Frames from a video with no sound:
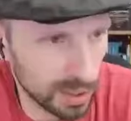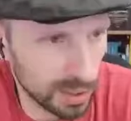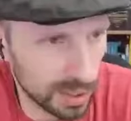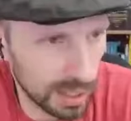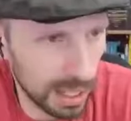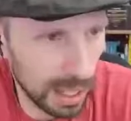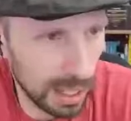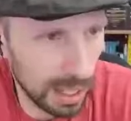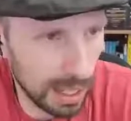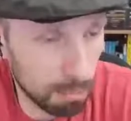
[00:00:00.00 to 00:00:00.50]
the
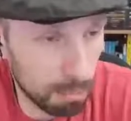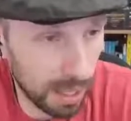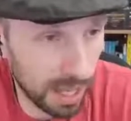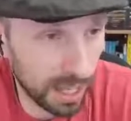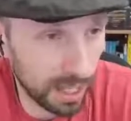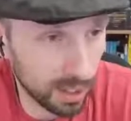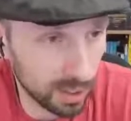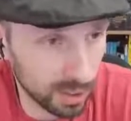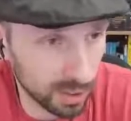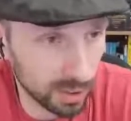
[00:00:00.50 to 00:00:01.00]
game
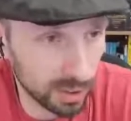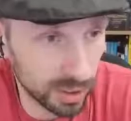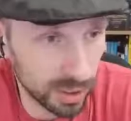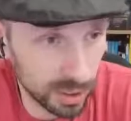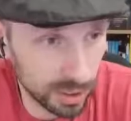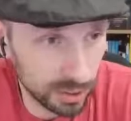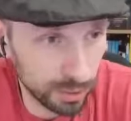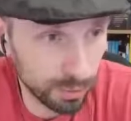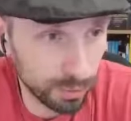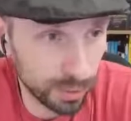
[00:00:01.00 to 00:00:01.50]
Peggle
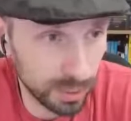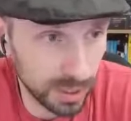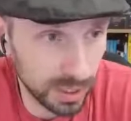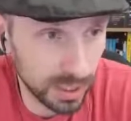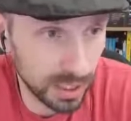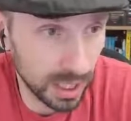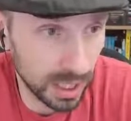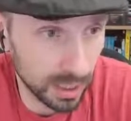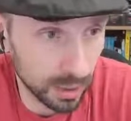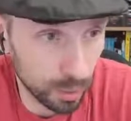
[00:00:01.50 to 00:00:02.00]
is
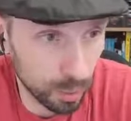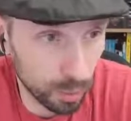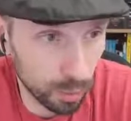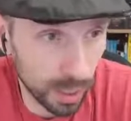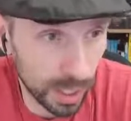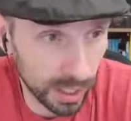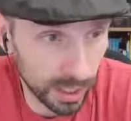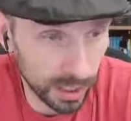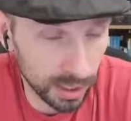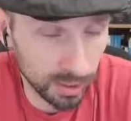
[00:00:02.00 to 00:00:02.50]
free on
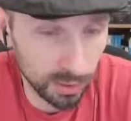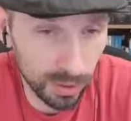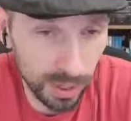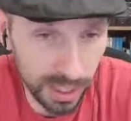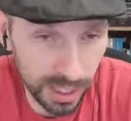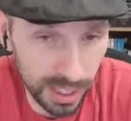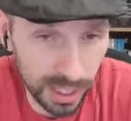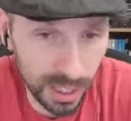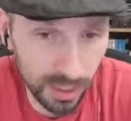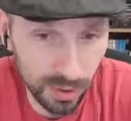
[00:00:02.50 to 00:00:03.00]
Orion
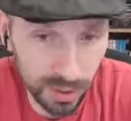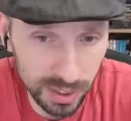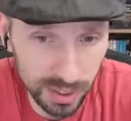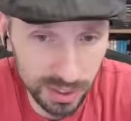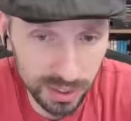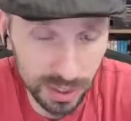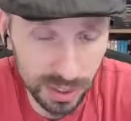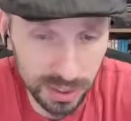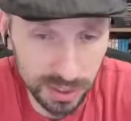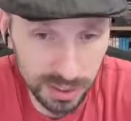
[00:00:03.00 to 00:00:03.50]
right now, he
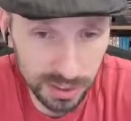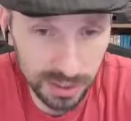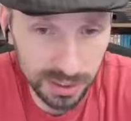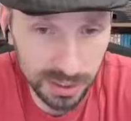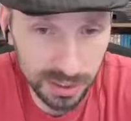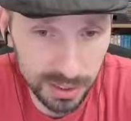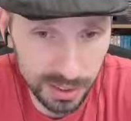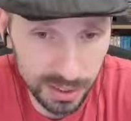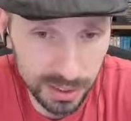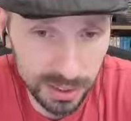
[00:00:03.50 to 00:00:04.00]
says.
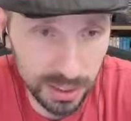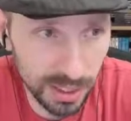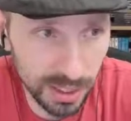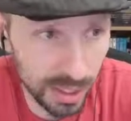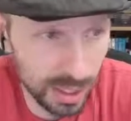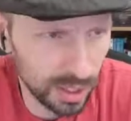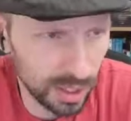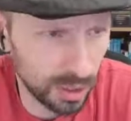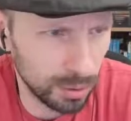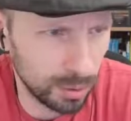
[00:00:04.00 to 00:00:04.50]

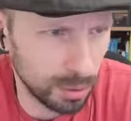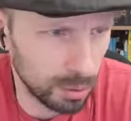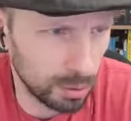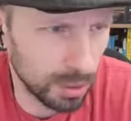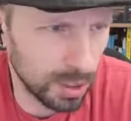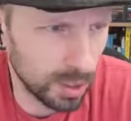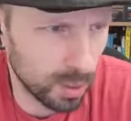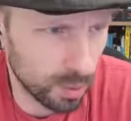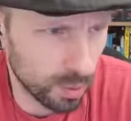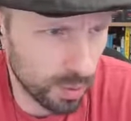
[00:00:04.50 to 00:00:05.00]
Do you
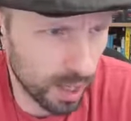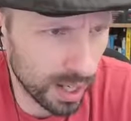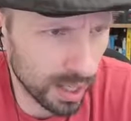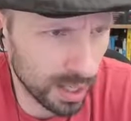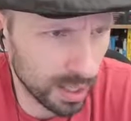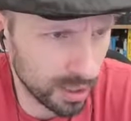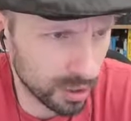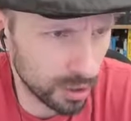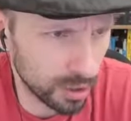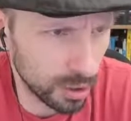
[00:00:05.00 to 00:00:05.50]
mean
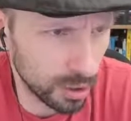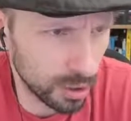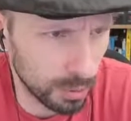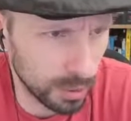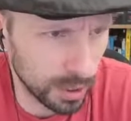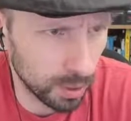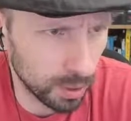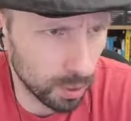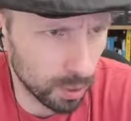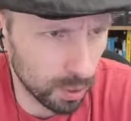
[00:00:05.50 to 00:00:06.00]
Orion or do you
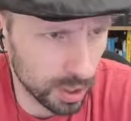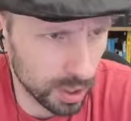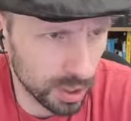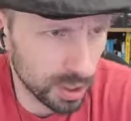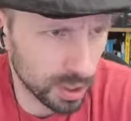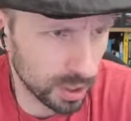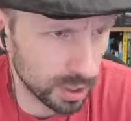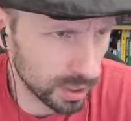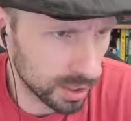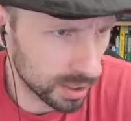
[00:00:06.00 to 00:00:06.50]
mean
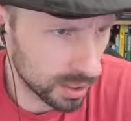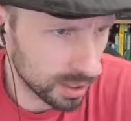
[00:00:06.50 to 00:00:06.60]
Origin?